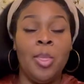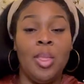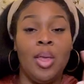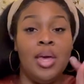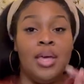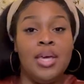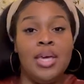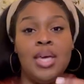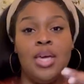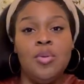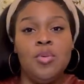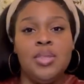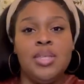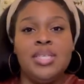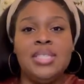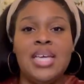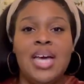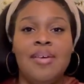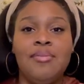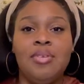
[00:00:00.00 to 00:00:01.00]
again, with
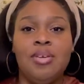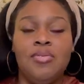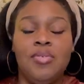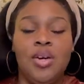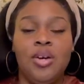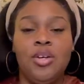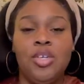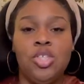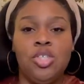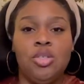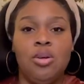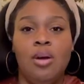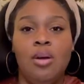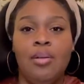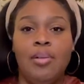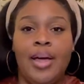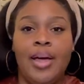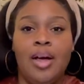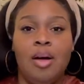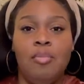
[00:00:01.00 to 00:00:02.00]
us having a very strong
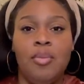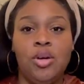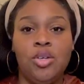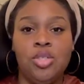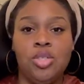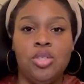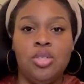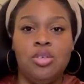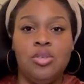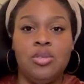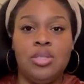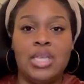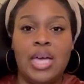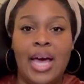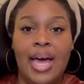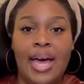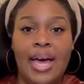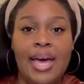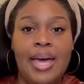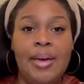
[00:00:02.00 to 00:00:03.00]
like emotional
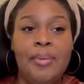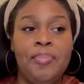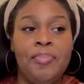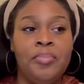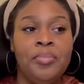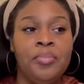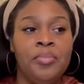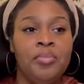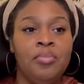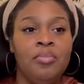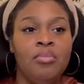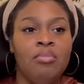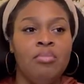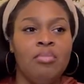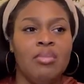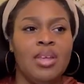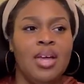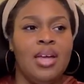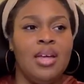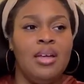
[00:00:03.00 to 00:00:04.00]
tie
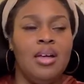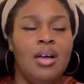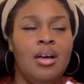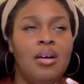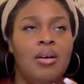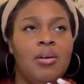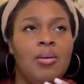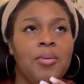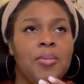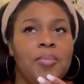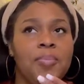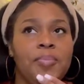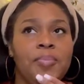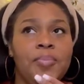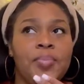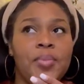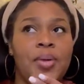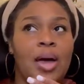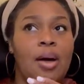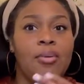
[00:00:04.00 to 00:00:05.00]
um,
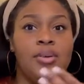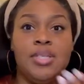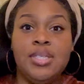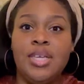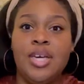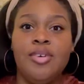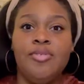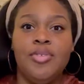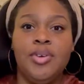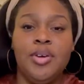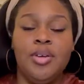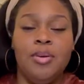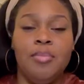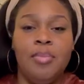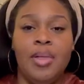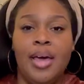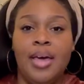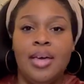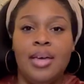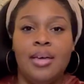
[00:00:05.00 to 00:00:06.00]
I was there for him.
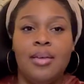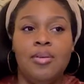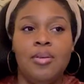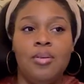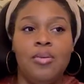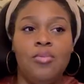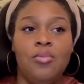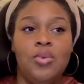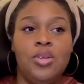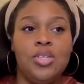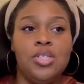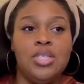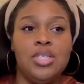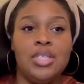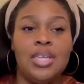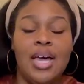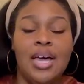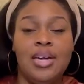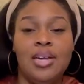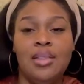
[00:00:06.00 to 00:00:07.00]
Like we
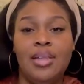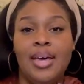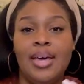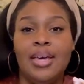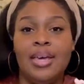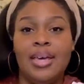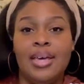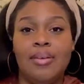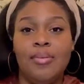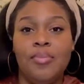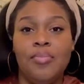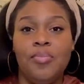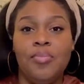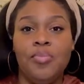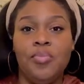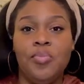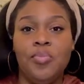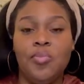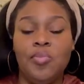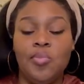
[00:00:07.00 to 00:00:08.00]
just kind of like
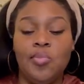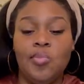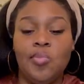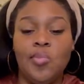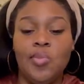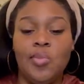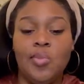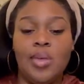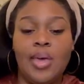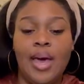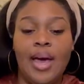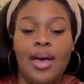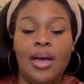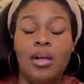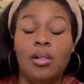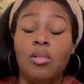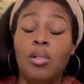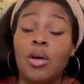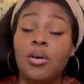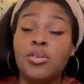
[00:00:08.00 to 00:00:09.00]
got
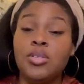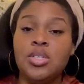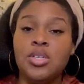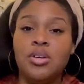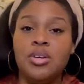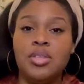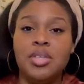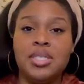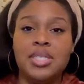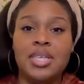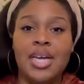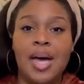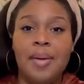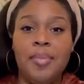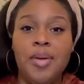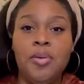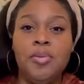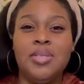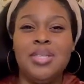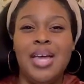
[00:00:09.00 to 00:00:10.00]
close during this time.
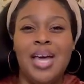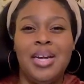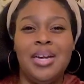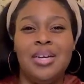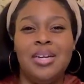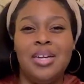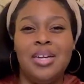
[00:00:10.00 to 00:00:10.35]
He was kind of